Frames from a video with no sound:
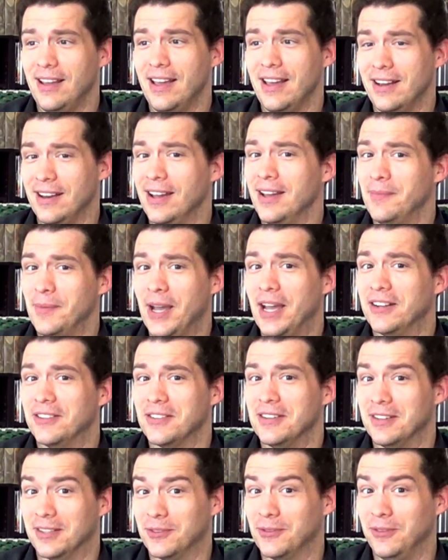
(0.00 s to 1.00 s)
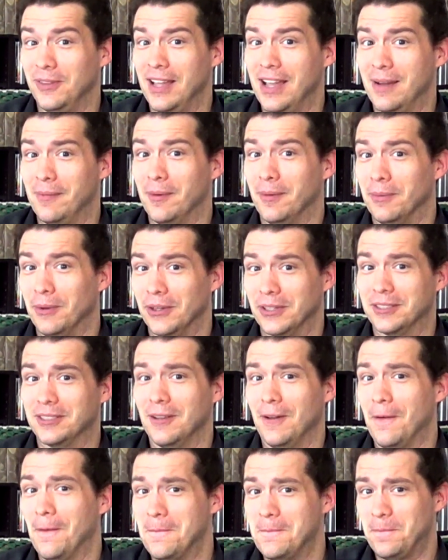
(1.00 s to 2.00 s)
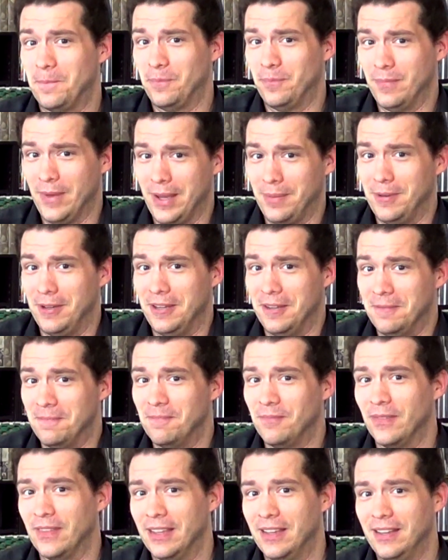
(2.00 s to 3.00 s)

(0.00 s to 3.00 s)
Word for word: And I imagine it's flammable, so maybe,